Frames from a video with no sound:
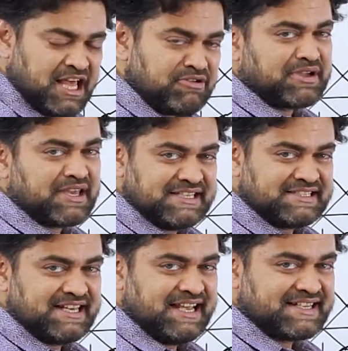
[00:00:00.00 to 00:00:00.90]
you can
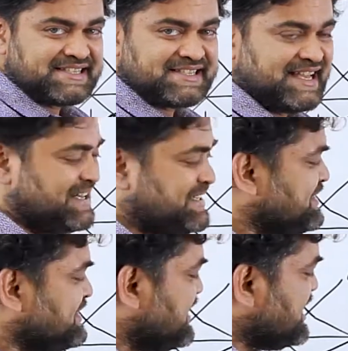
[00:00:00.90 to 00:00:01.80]
easily understand
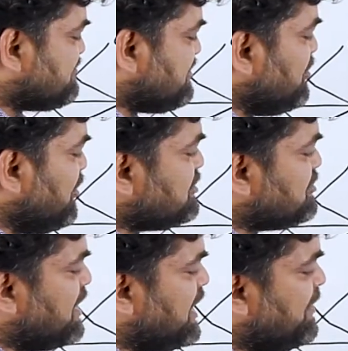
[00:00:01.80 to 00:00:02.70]
it will not
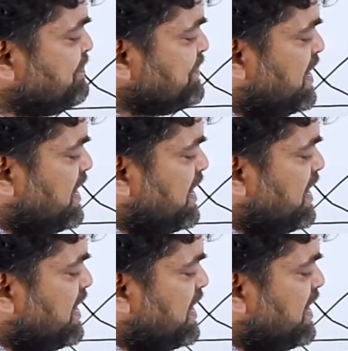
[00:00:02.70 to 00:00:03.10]
gonna